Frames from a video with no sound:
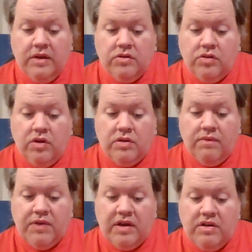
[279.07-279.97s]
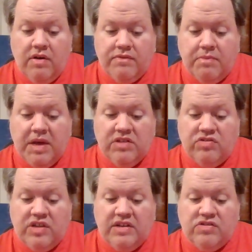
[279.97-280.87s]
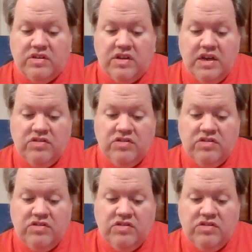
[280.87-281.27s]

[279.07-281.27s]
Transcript: to learn the value of imagination.